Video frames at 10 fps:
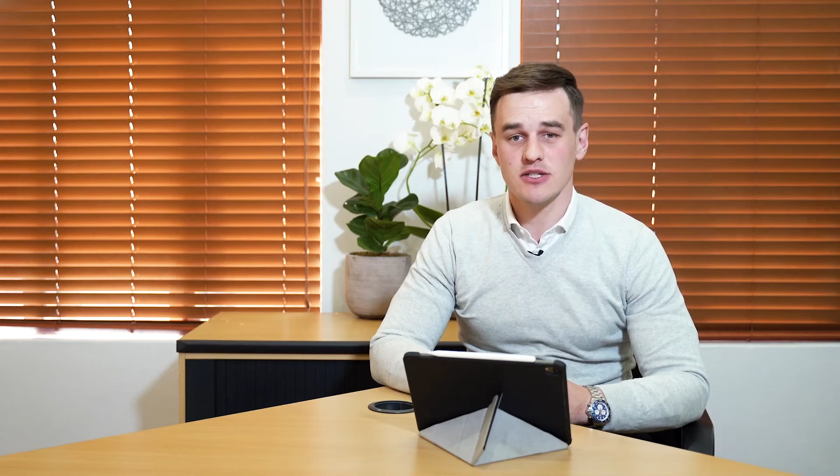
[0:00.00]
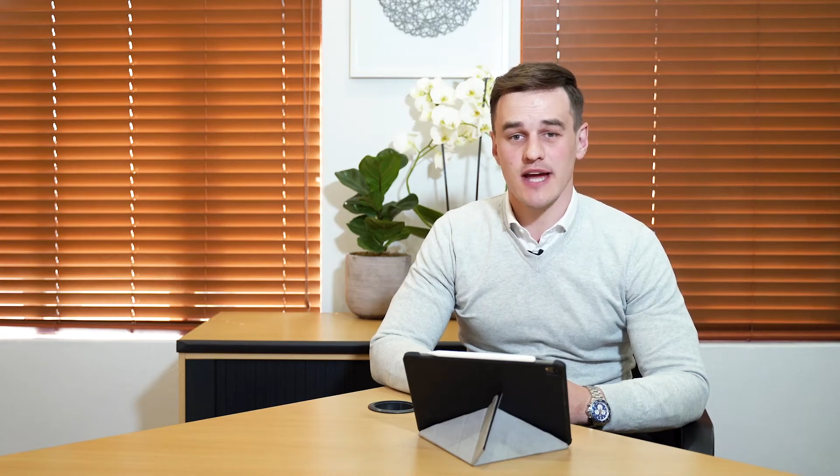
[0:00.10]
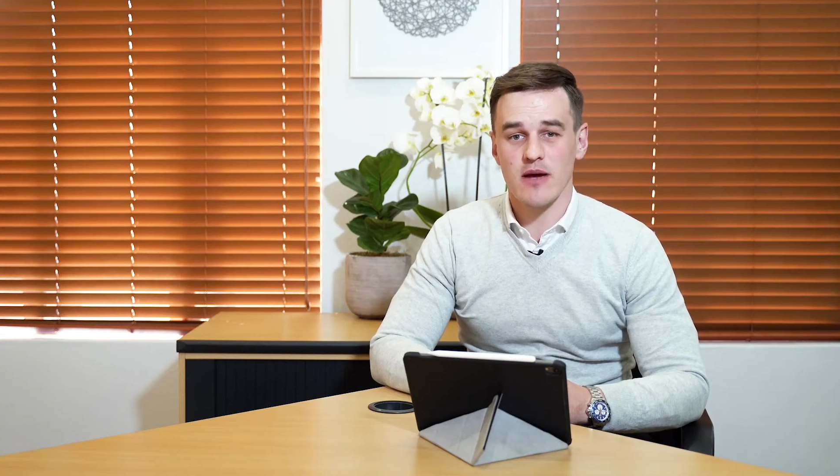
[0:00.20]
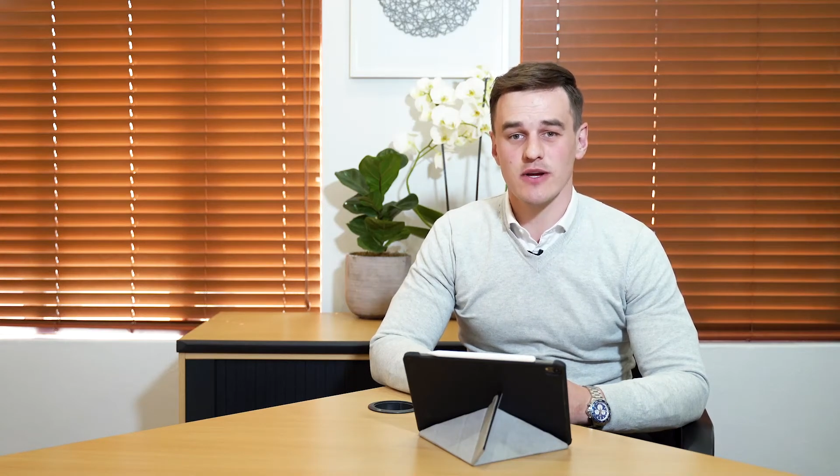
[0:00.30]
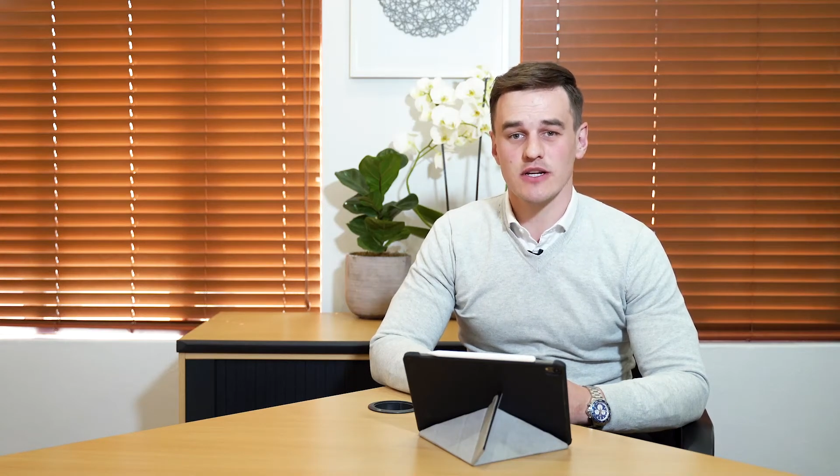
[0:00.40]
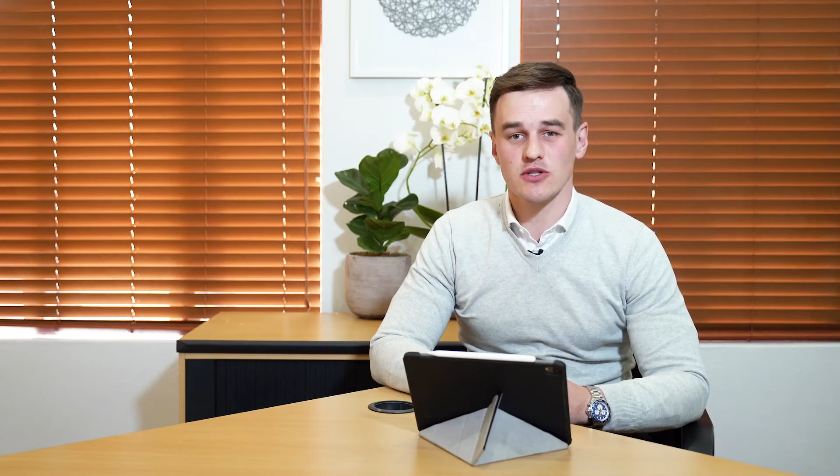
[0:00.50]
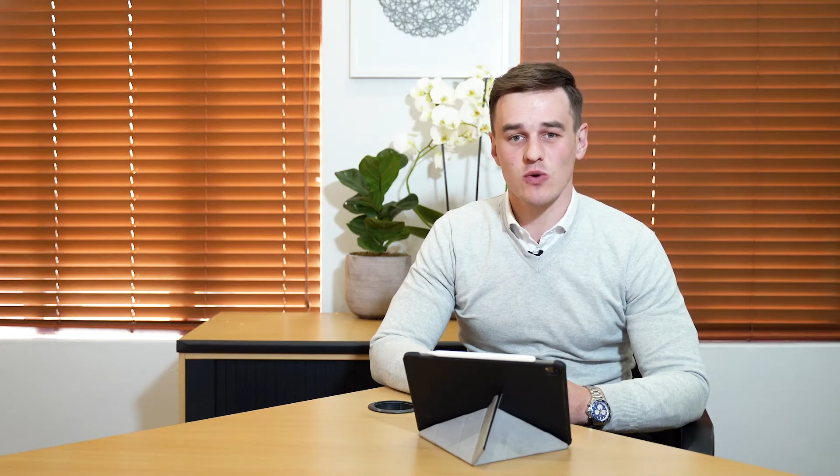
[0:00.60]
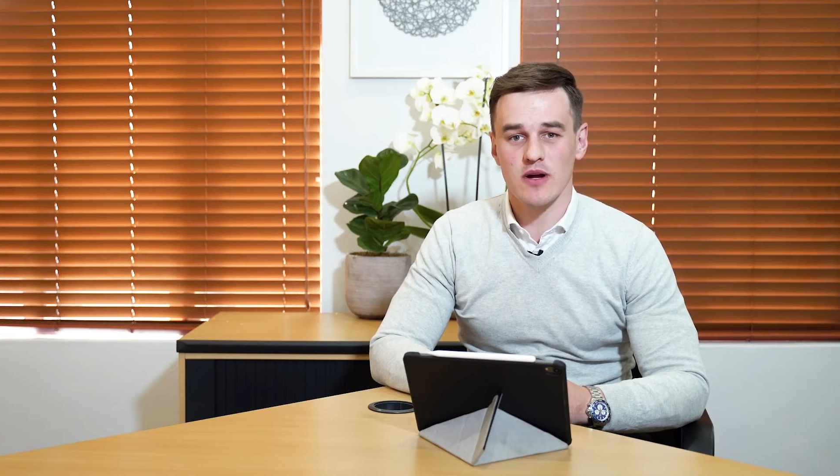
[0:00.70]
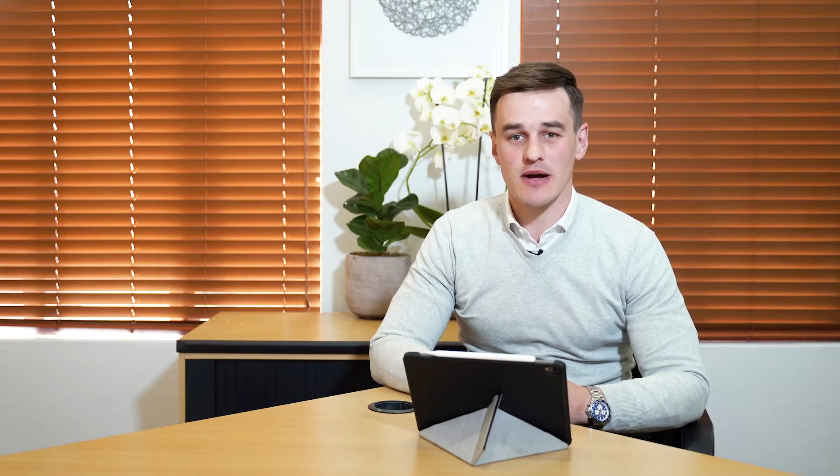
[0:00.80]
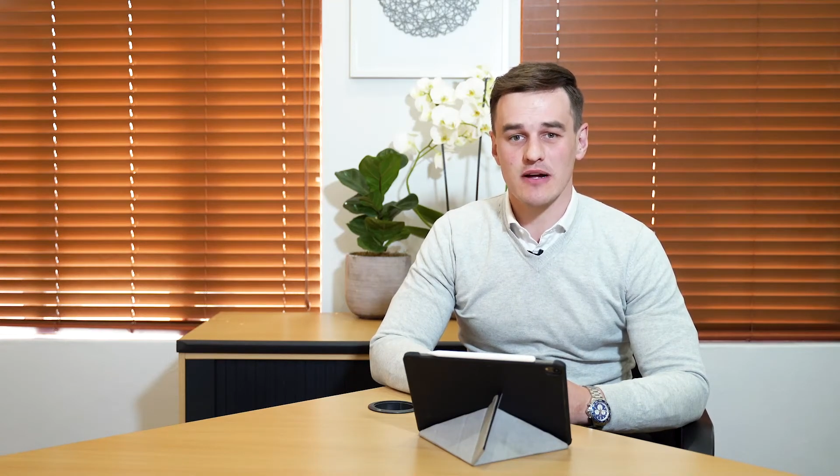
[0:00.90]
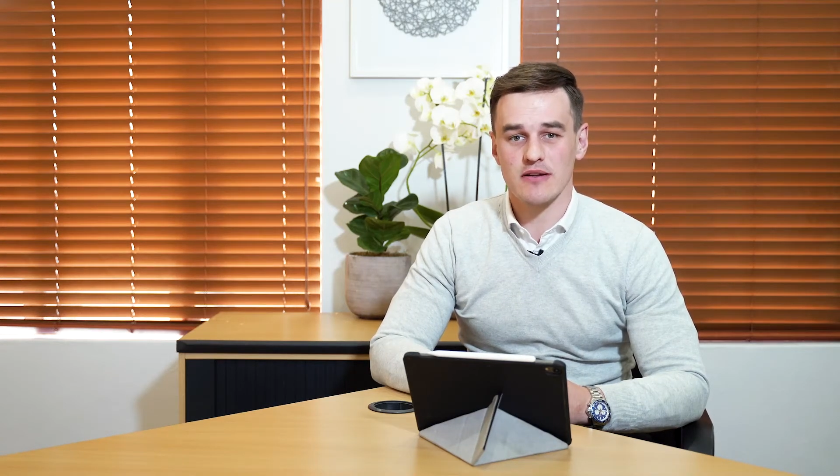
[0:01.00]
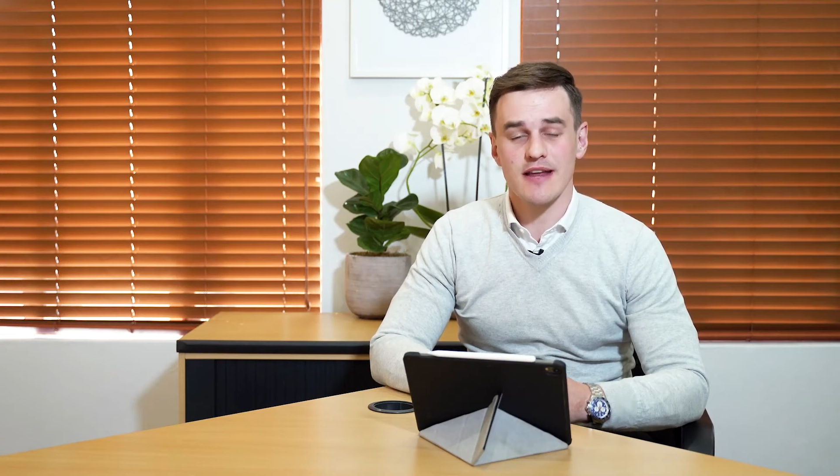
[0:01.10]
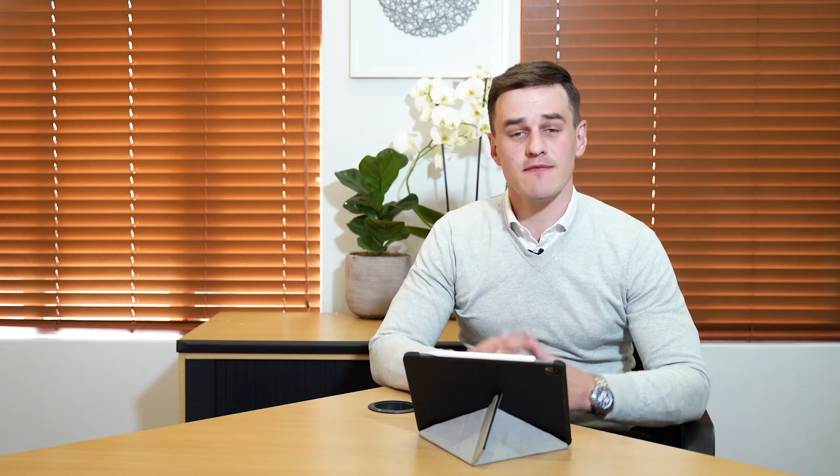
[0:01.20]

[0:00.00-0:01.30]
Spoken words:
Today we're going to talk about